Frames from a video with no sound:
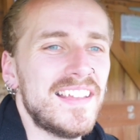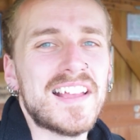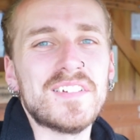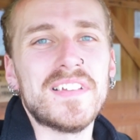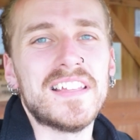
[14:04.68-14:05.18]

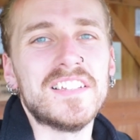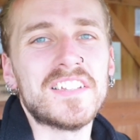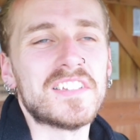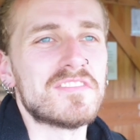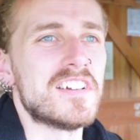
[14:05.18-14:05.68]
out there
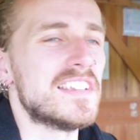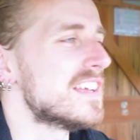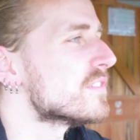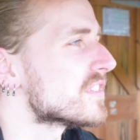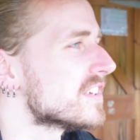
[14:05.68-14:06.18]
looking right
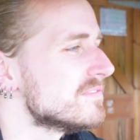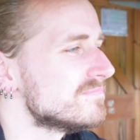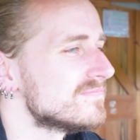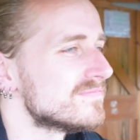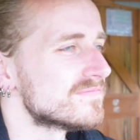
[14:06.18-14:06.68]
now, so
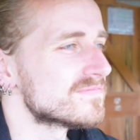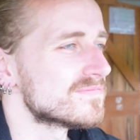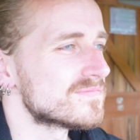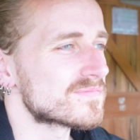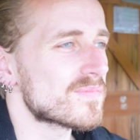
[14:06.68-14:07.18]

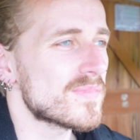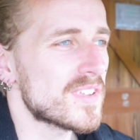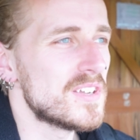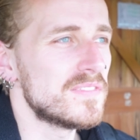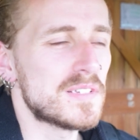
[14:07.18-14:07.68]

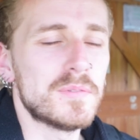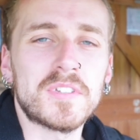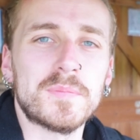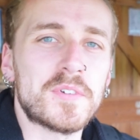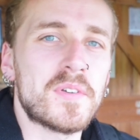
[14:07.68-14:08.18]
hopefully we'll
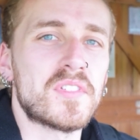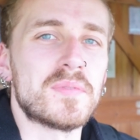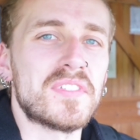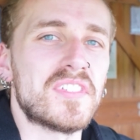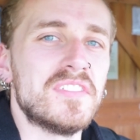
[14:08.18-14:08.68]
come across
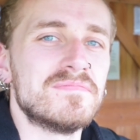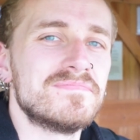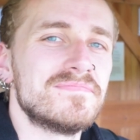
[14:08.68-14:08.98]
something soon.